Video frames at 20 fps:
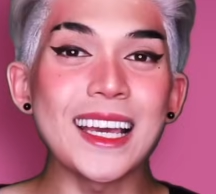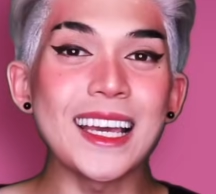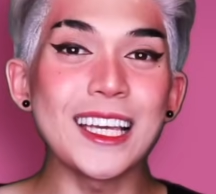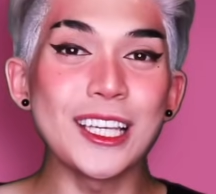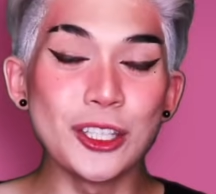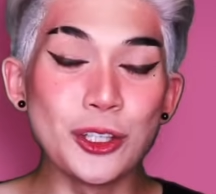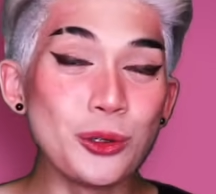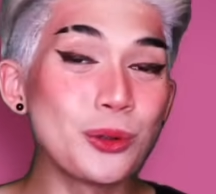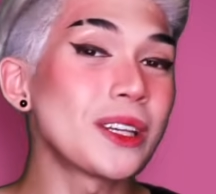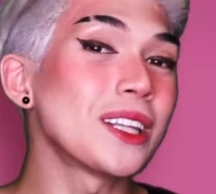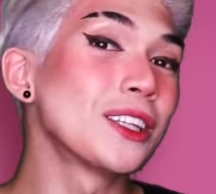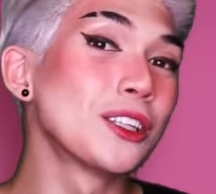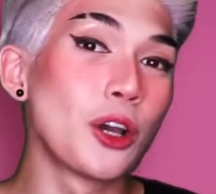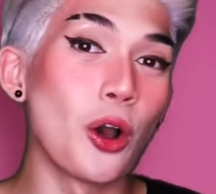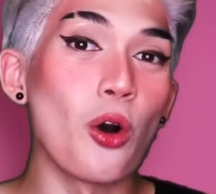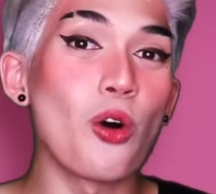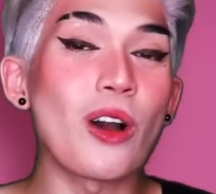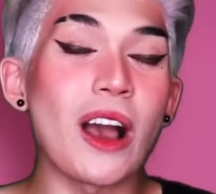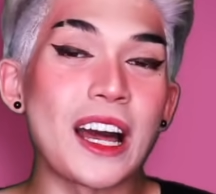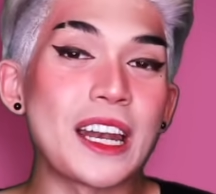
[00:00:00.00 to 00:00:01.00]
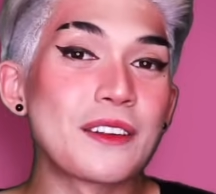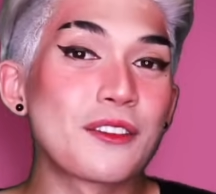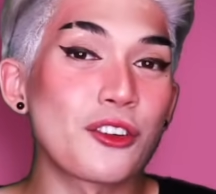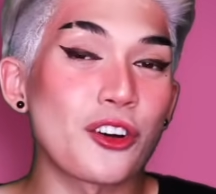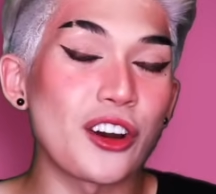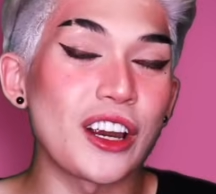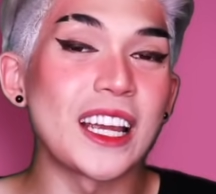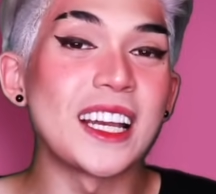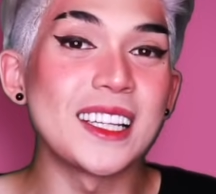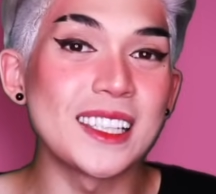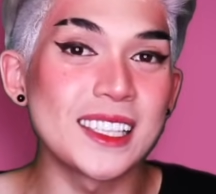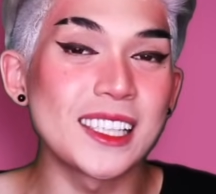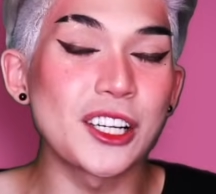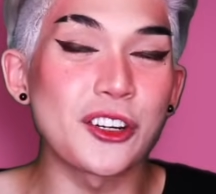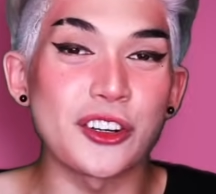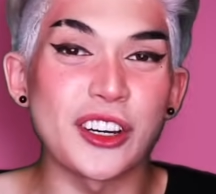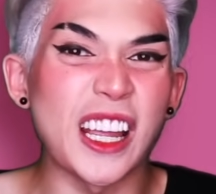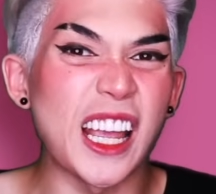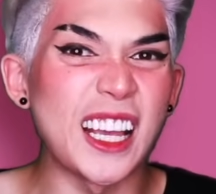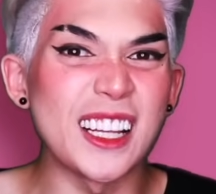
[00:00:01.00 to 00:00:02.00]
you can go kind of crazy
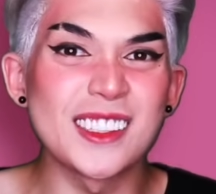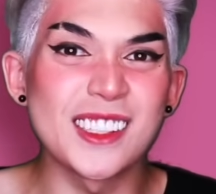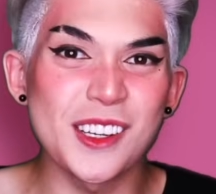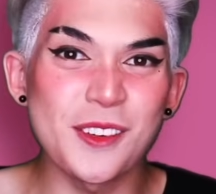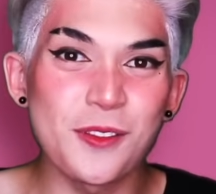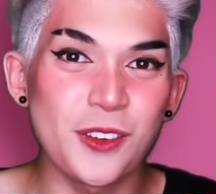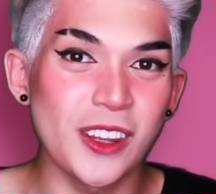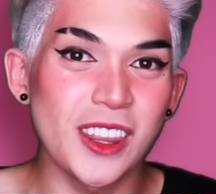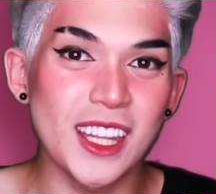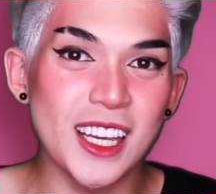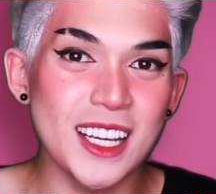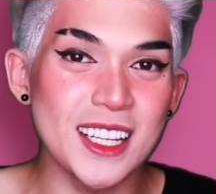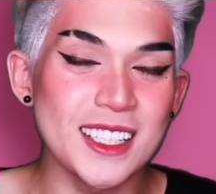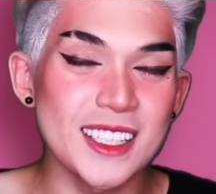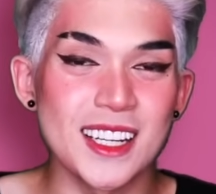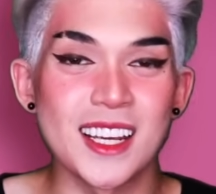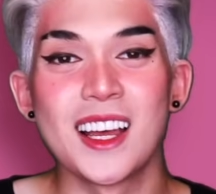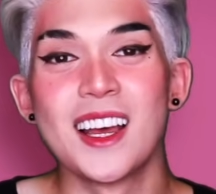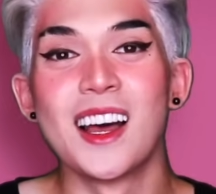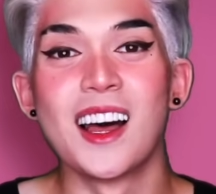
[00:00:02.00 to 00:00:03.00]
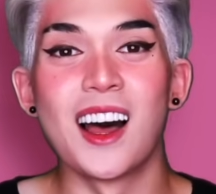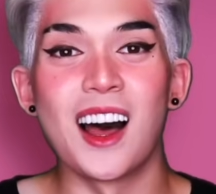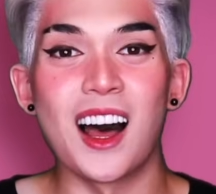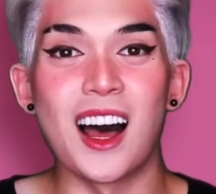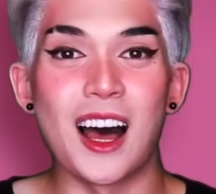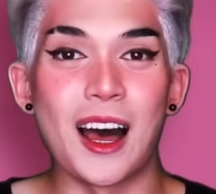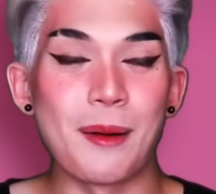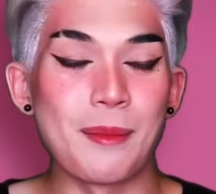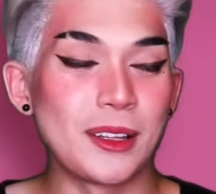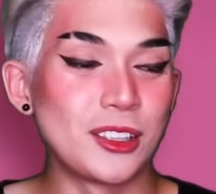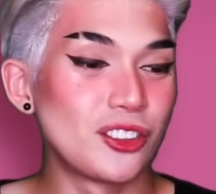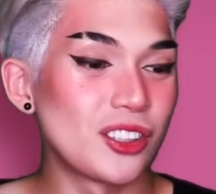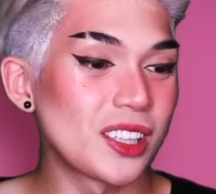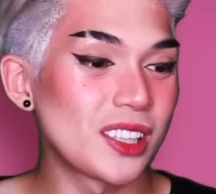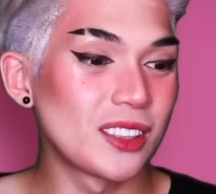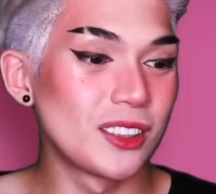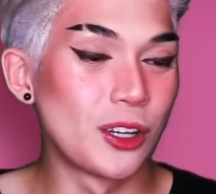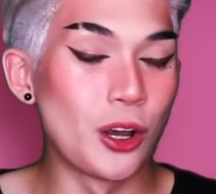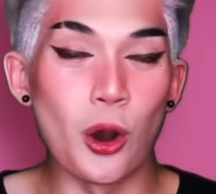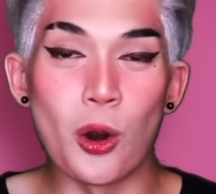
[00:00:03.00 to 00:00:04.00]
creative with it um, and
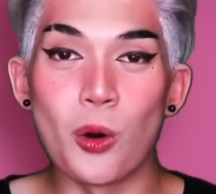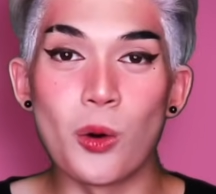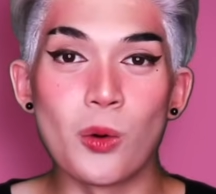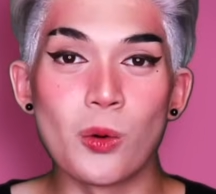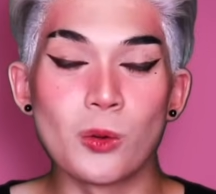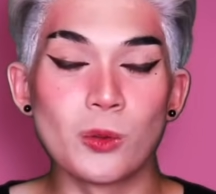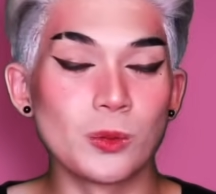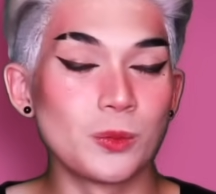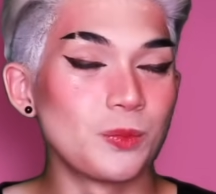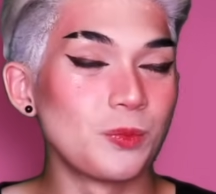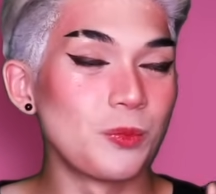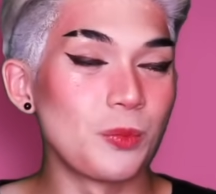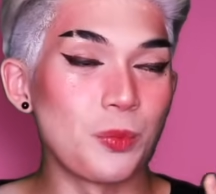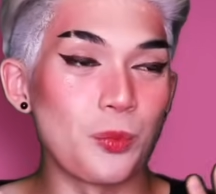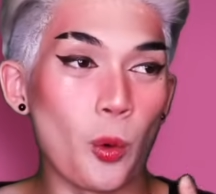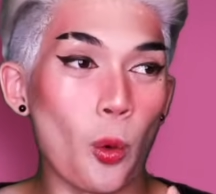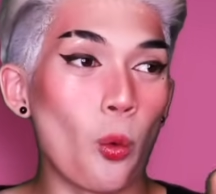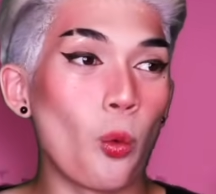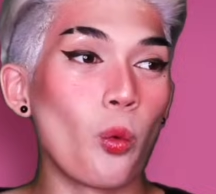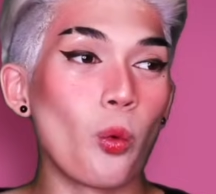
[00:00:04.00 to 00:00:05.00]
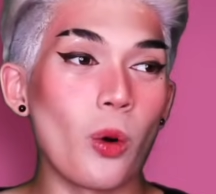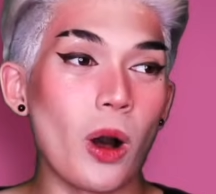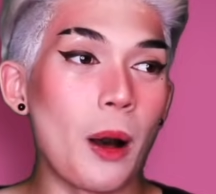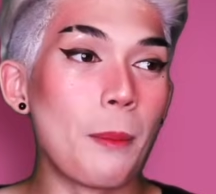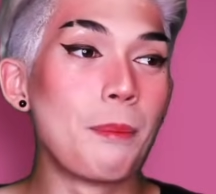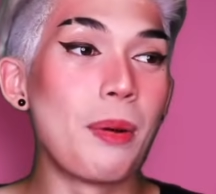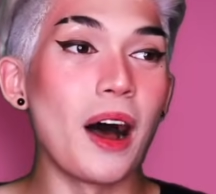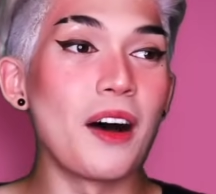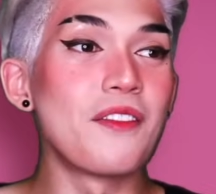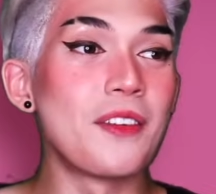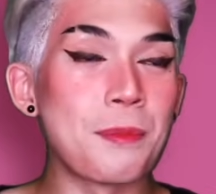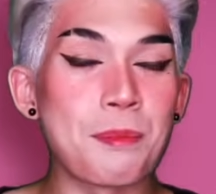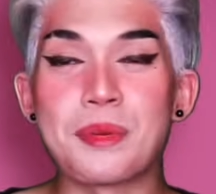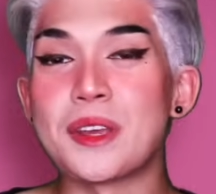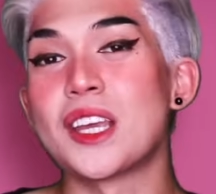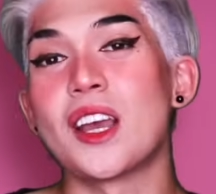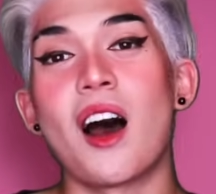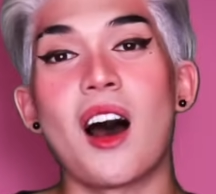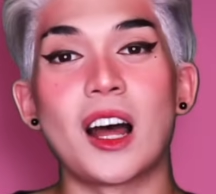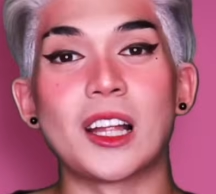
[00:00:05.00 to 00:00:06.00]
just go above and
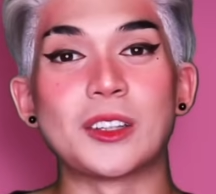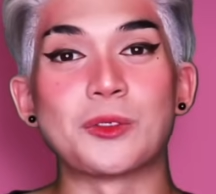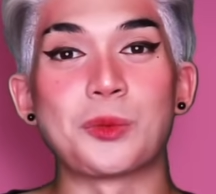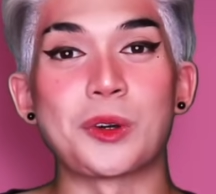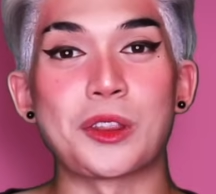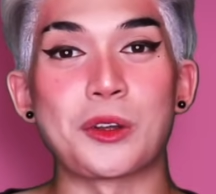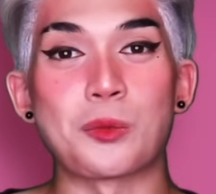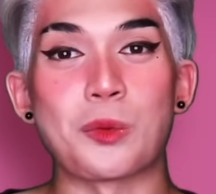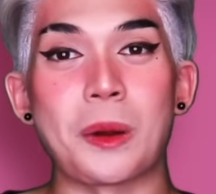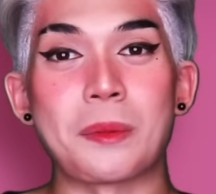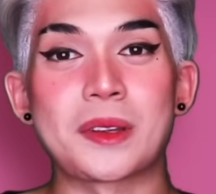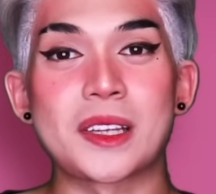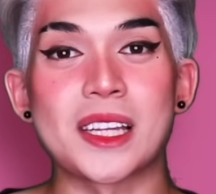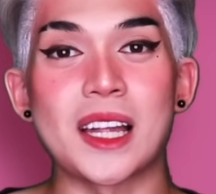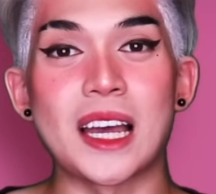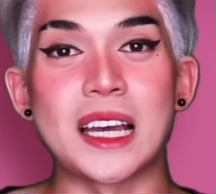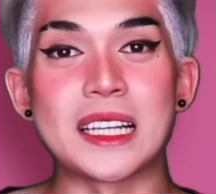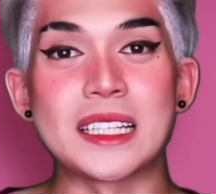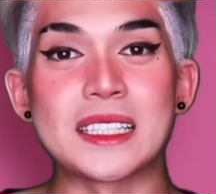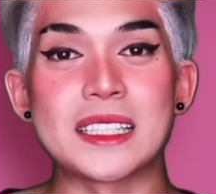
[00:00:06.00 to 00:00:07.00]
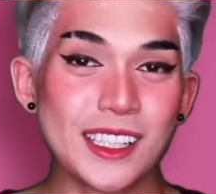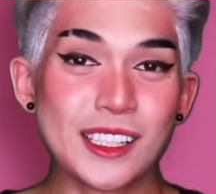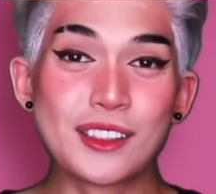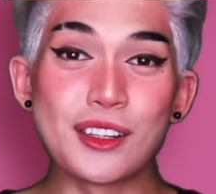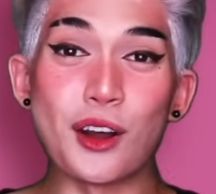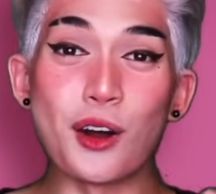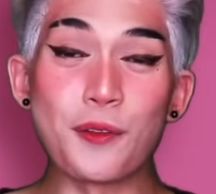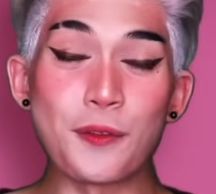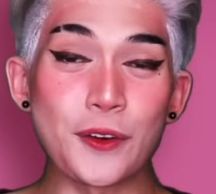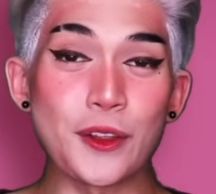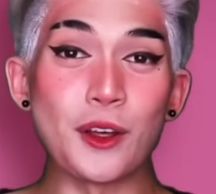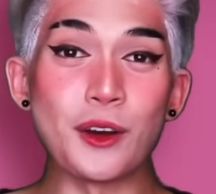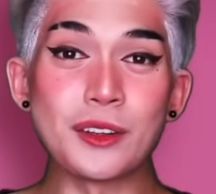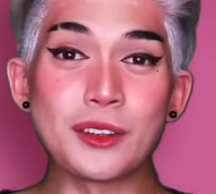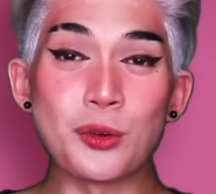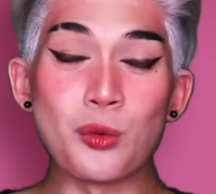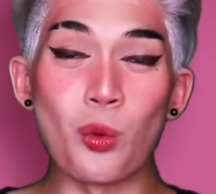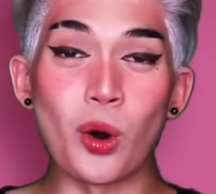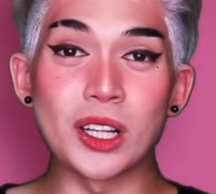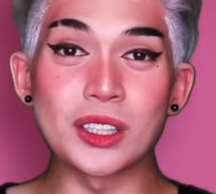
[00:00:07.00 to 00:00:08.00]
beyond with your website. So for those
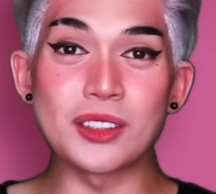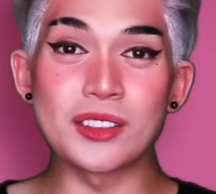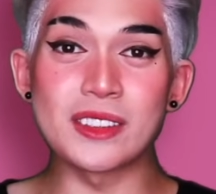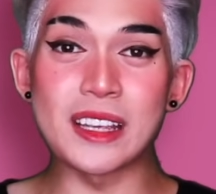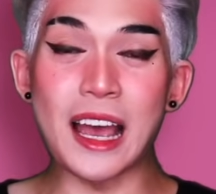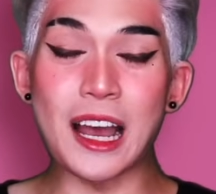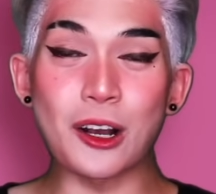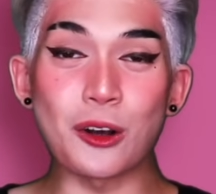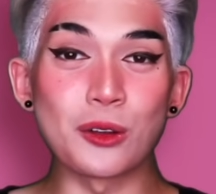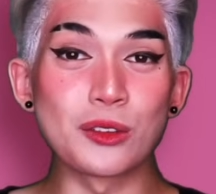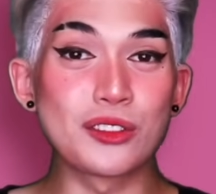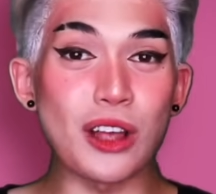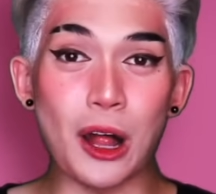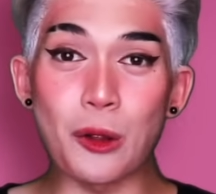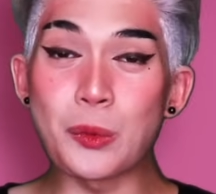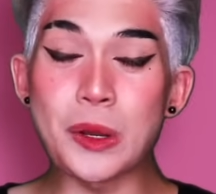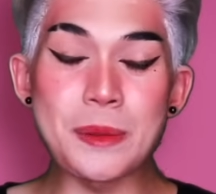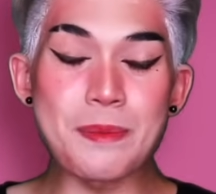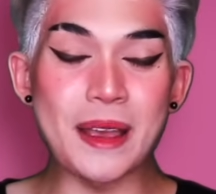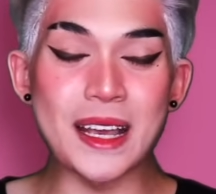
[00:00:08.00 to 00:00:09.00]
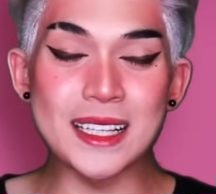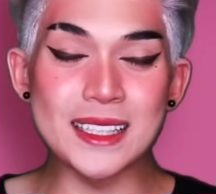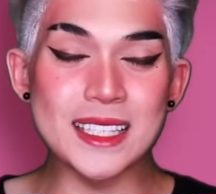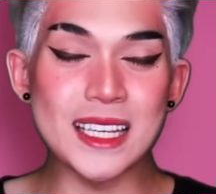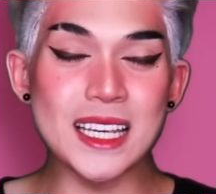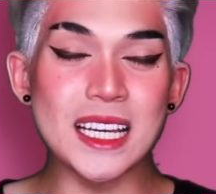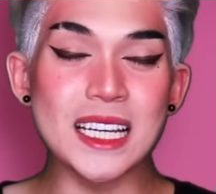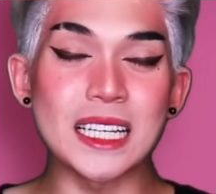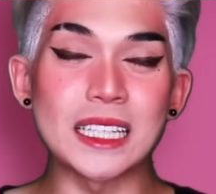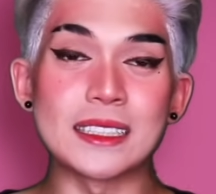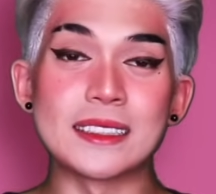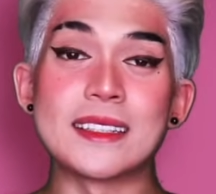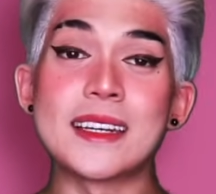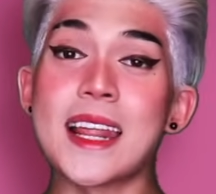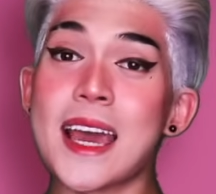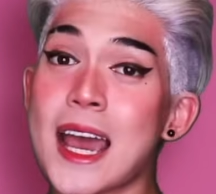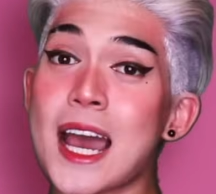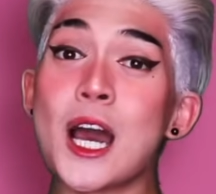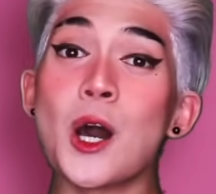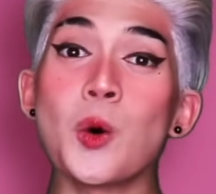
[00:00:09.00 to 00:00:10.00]
who want to tackle doll repainting
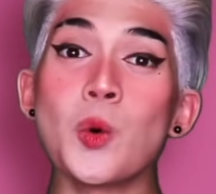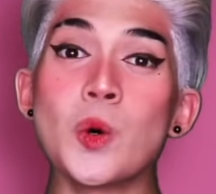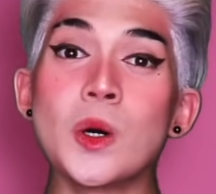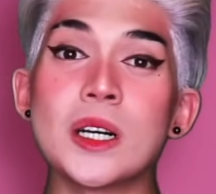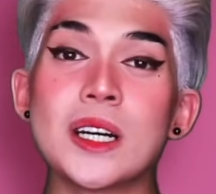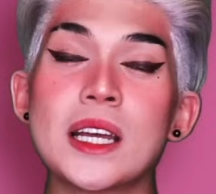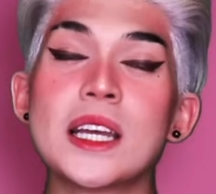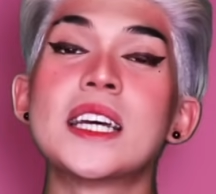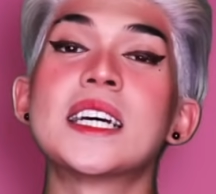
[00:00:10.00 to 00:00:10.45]
now,